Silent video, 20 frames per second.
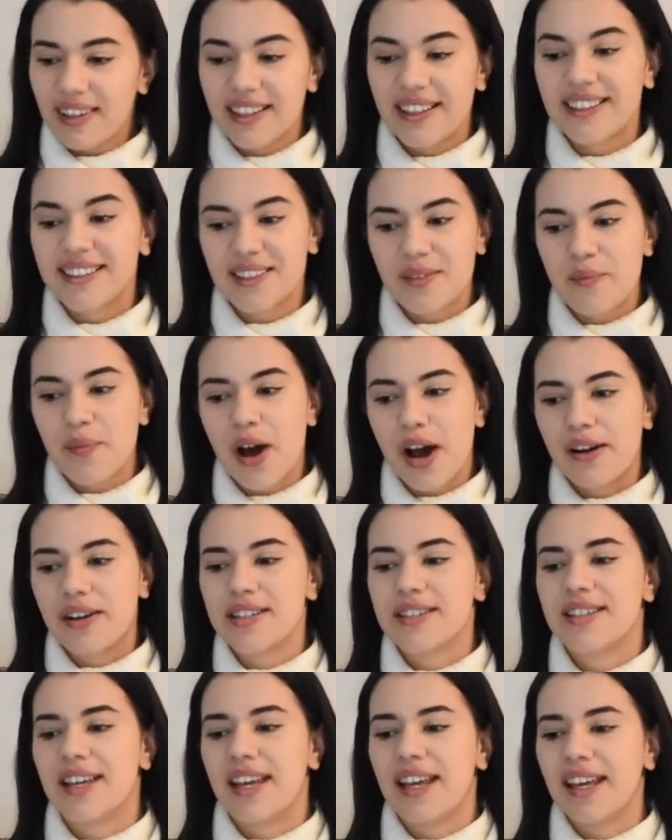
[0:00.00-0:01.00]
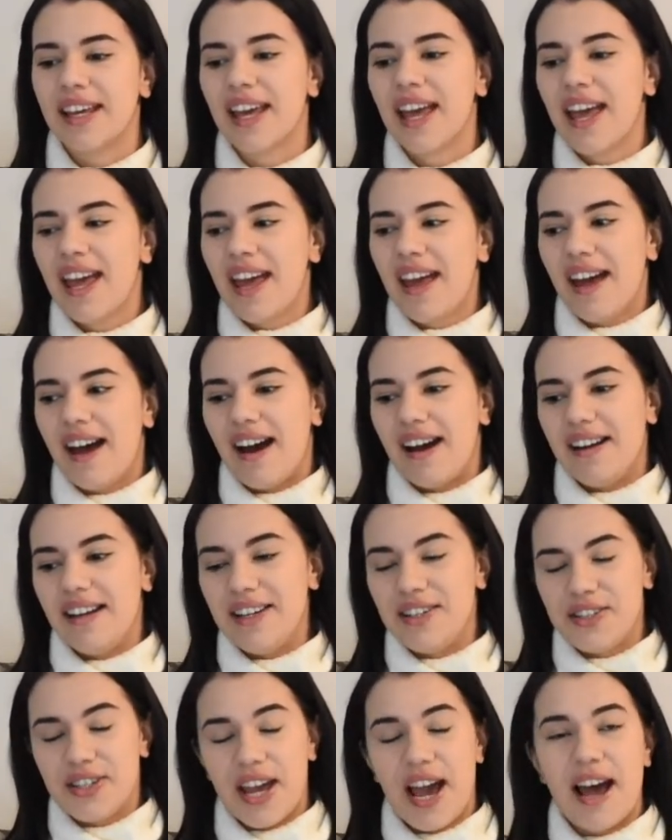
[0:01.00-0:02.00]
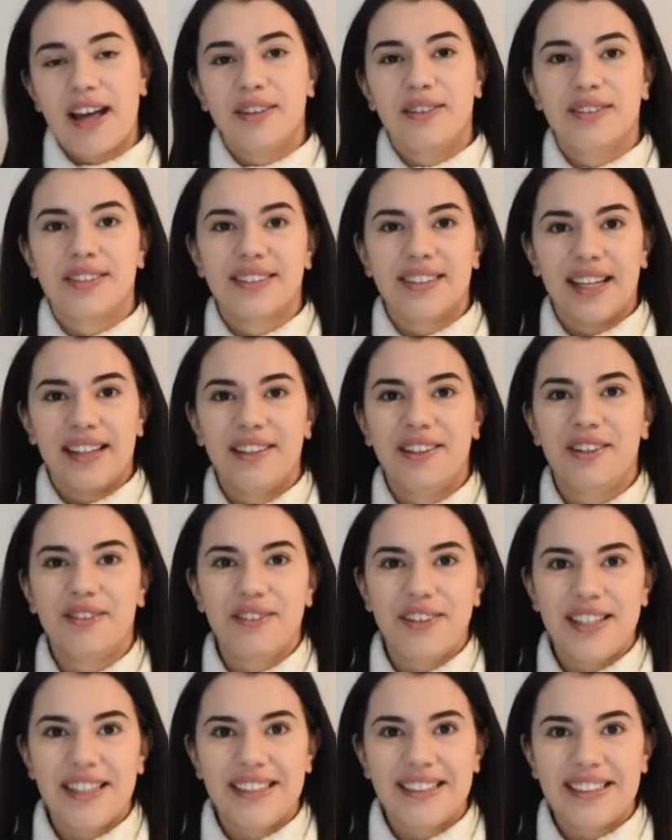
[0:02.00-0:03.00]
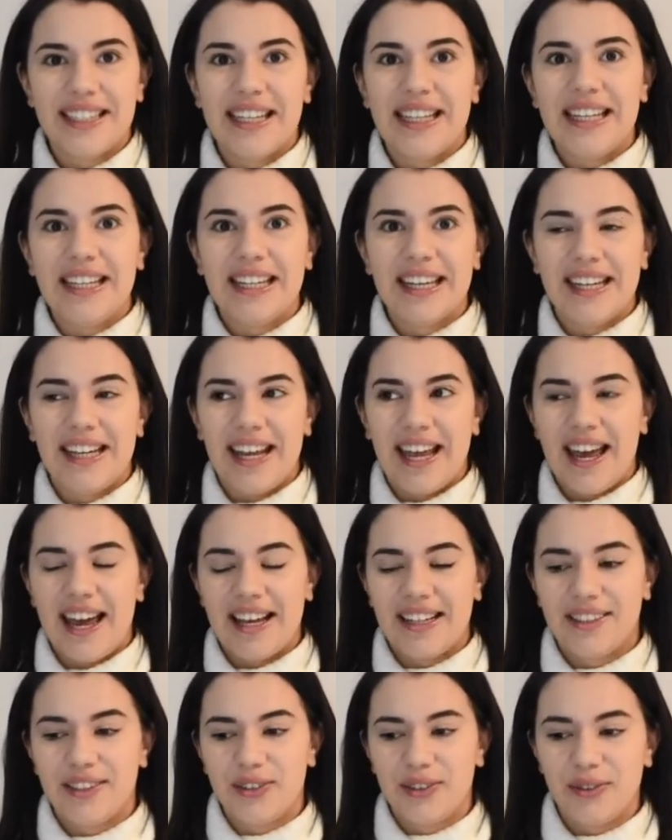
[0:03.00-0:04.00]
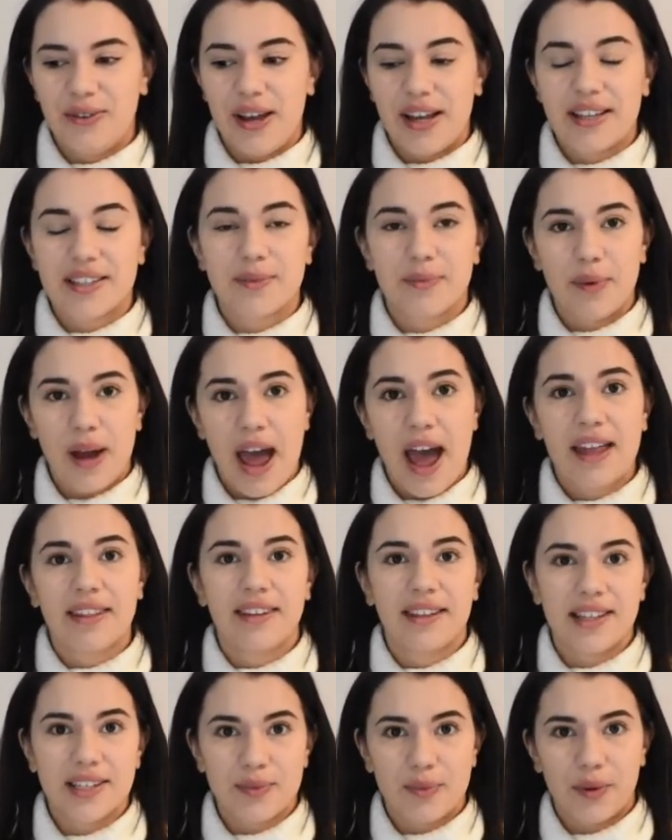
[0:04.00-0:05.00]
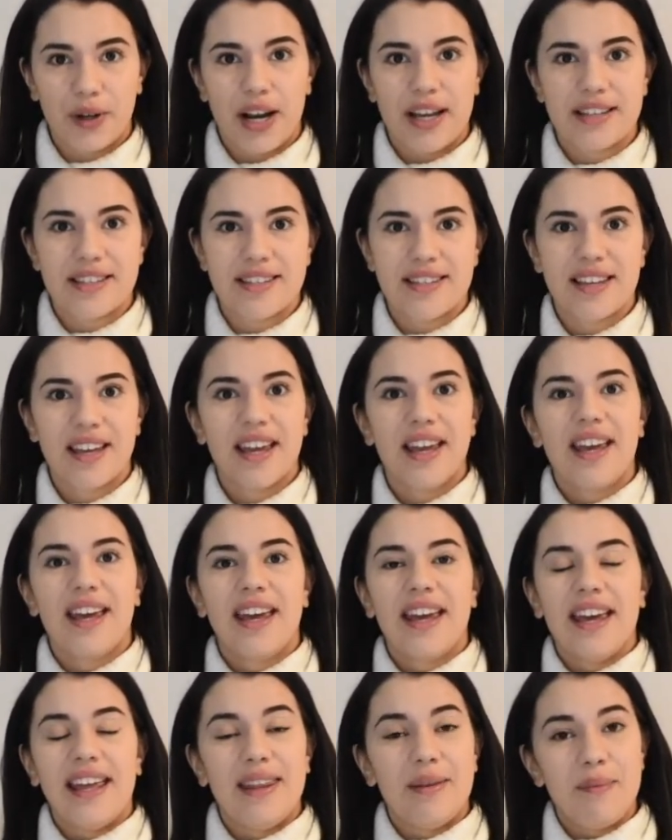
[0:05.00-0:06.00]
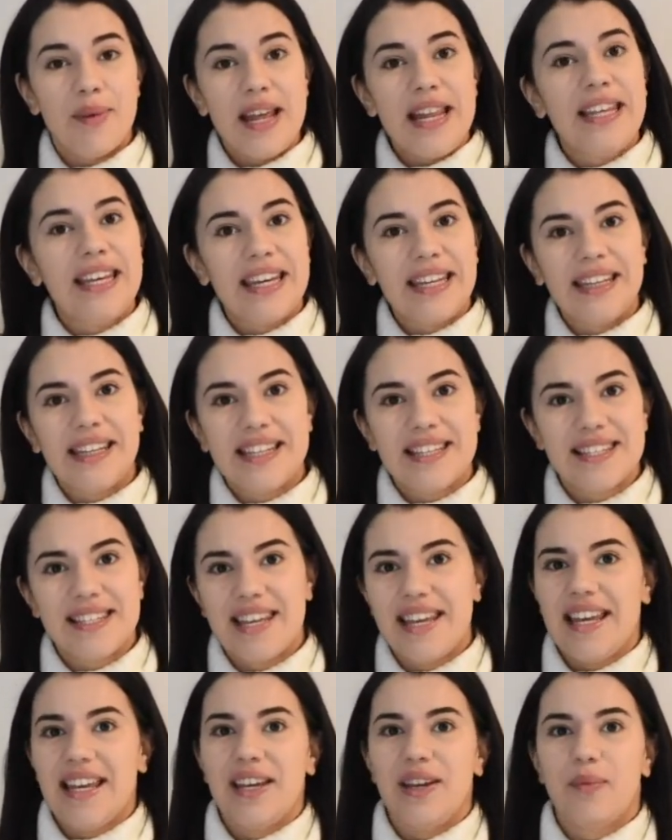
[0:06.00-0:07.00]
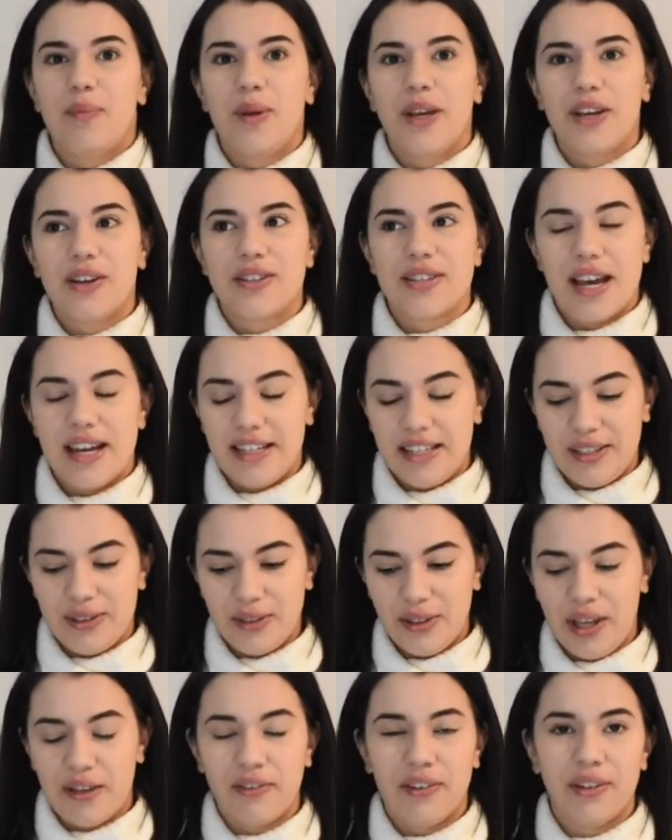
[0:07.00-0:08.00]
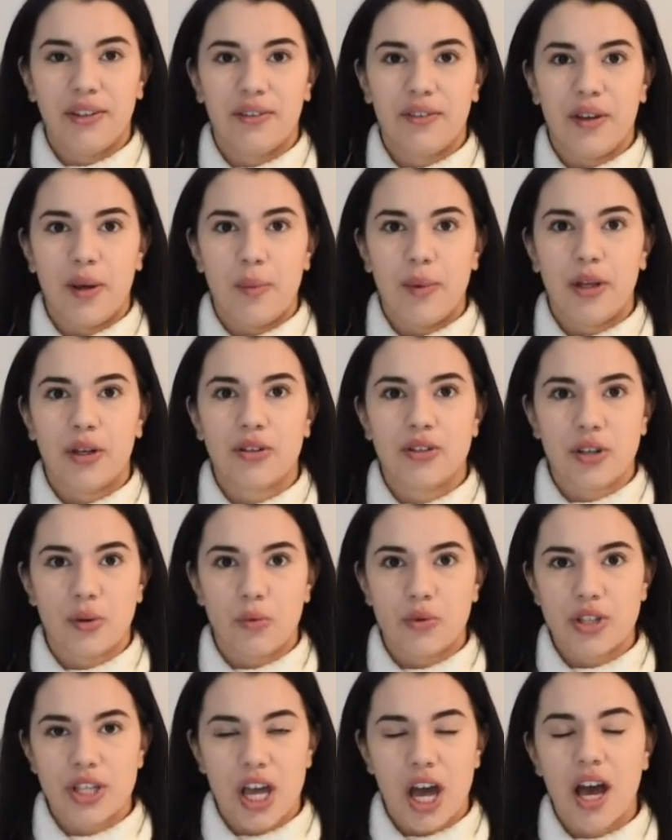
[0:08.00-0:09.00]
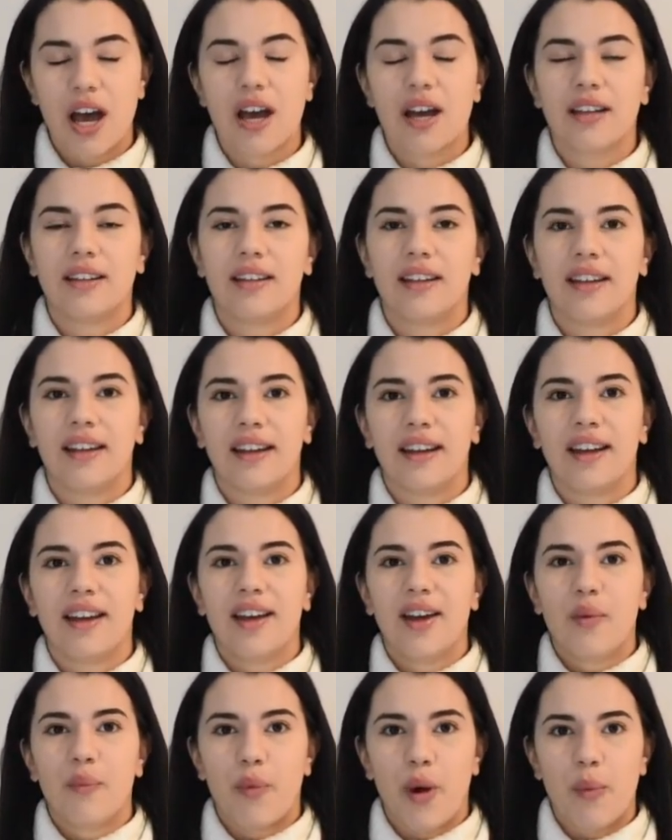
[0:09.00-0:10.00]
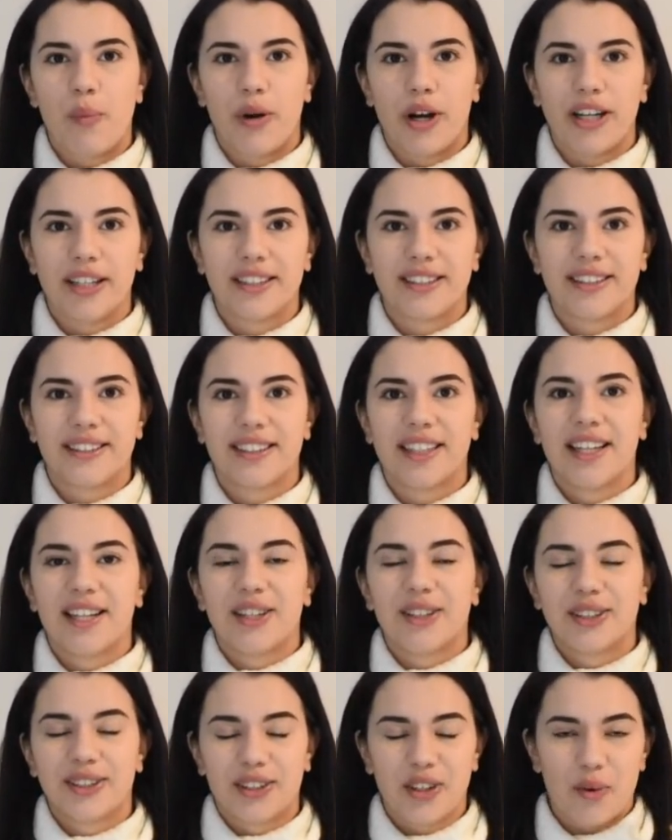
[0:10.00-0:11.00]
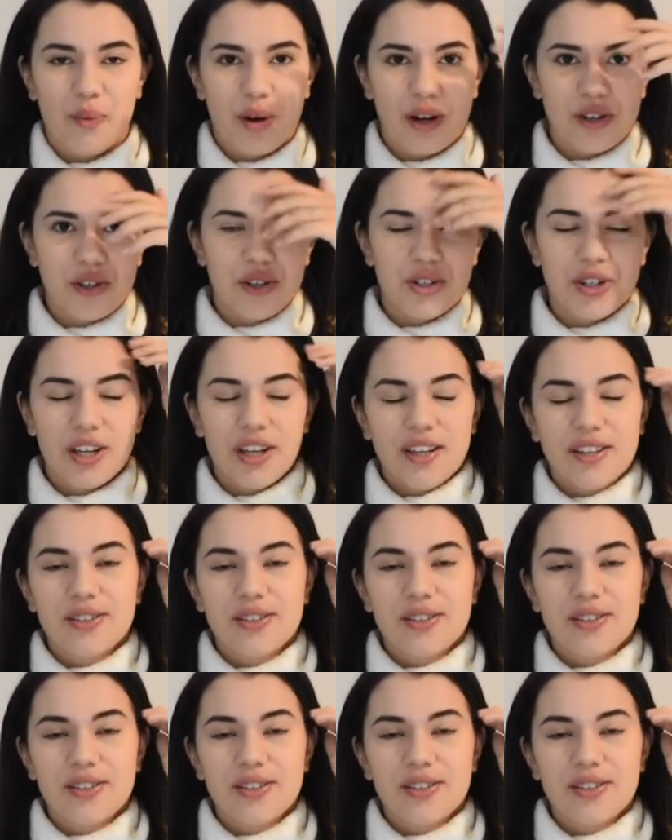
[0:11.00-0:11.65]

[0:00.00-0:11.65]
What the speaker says: this is embarrassing, I literally had to stand over the sink and I had to hand express the milk in the sink, because I needed to get rid of it, because it was hurting my breasts so much.